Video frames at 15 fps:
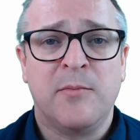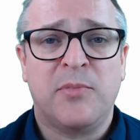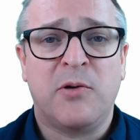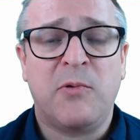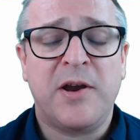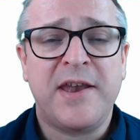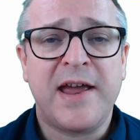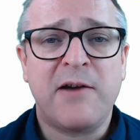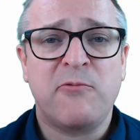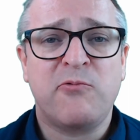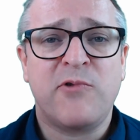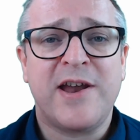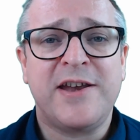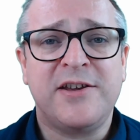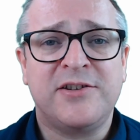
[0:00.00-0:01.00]
But we're now
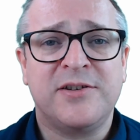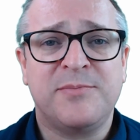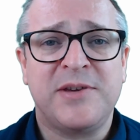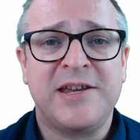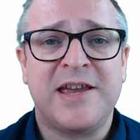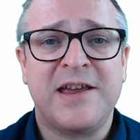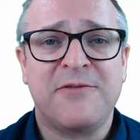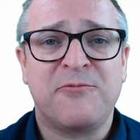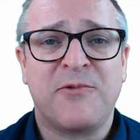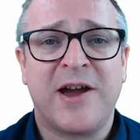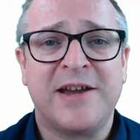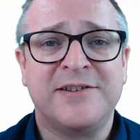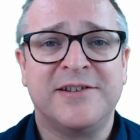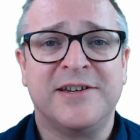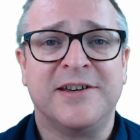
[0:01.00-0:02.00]
ready to begin
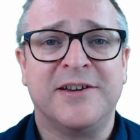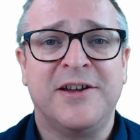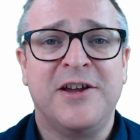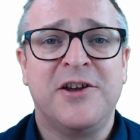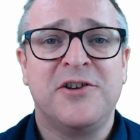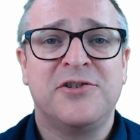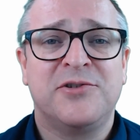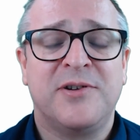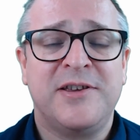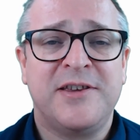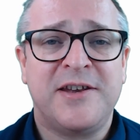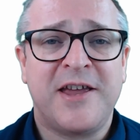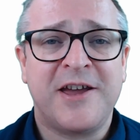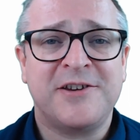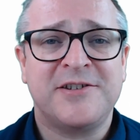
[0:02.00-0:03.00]
writing. So in
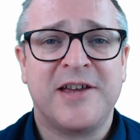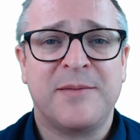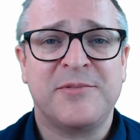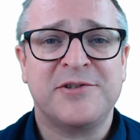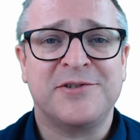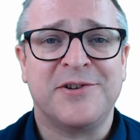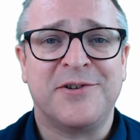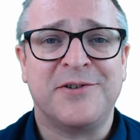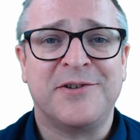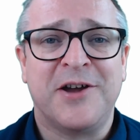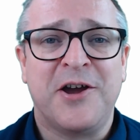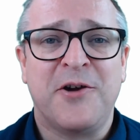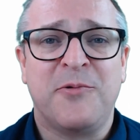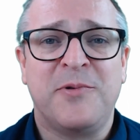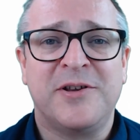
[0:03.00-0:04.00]
the next episode,
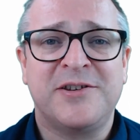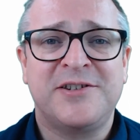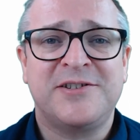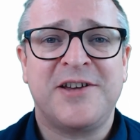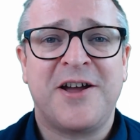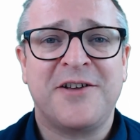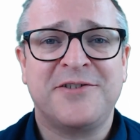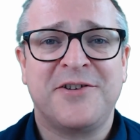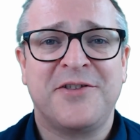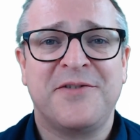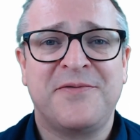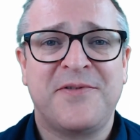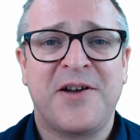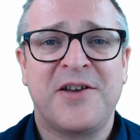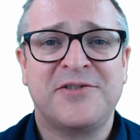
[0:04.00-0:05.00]
we'll start on the
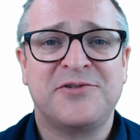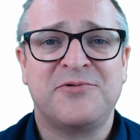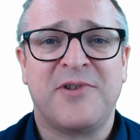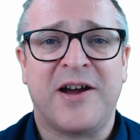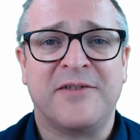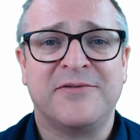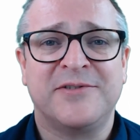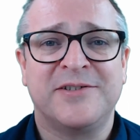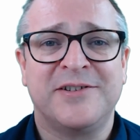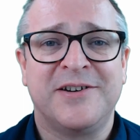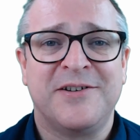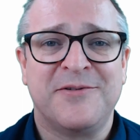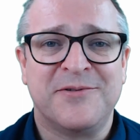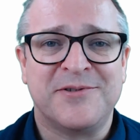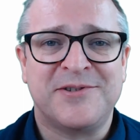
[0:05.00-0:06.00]
first draft.
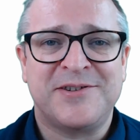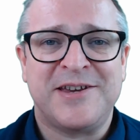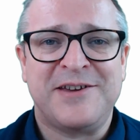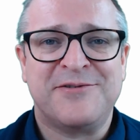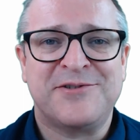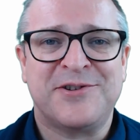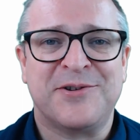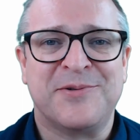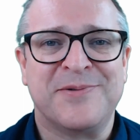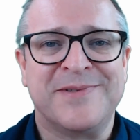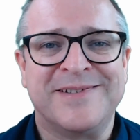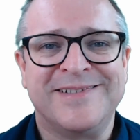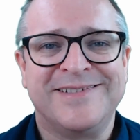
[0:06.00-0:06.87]
We'll see you soon.